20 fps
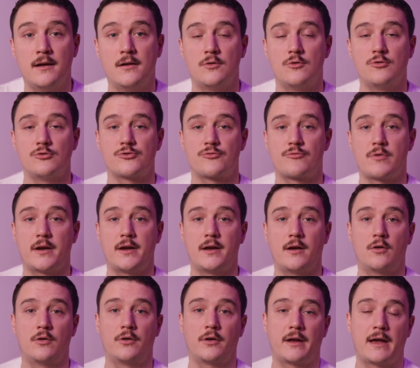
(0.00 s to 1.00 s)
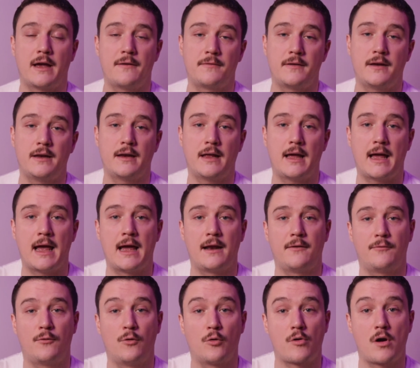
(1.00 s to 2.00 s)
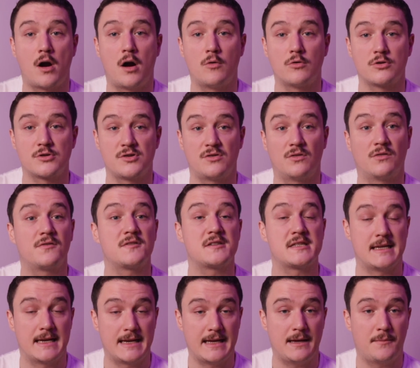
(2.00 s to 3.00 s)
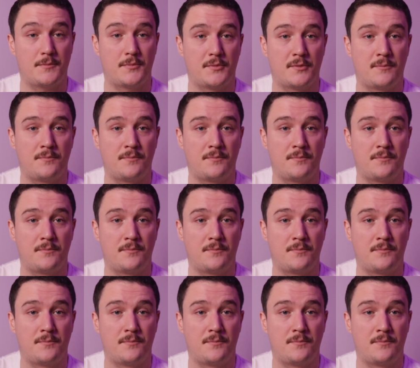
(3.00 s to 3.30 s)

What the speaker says: who's running on caffeine and 4 hours of sleep.